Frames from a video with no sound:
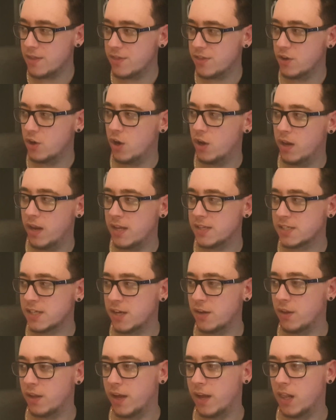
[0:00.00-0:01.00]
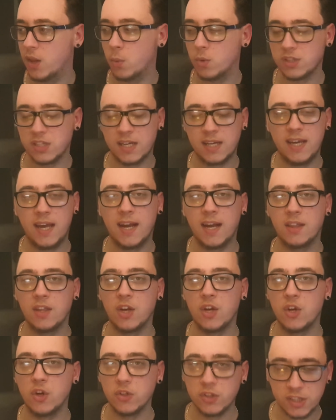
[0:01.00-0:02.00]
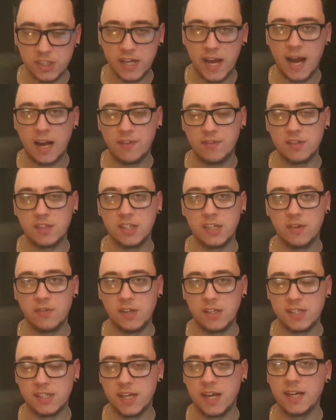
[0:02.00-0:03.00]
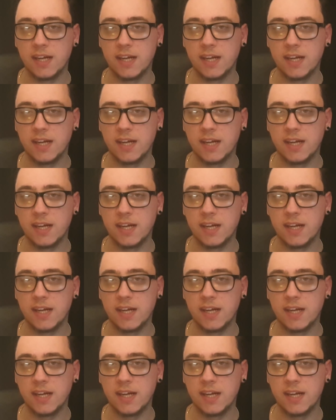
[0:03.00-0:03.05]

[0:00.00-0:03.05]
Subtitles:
thought Let's Kill Hitler was a kick in the nutsack for Series